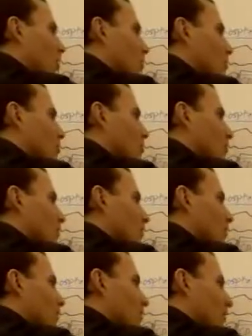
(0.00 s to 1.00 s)
also can
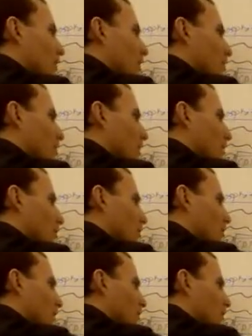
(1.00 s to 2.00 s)
do the same thing
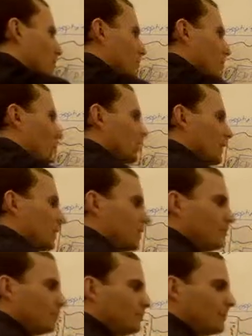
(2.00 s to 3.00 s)
with phosphatidylcholine.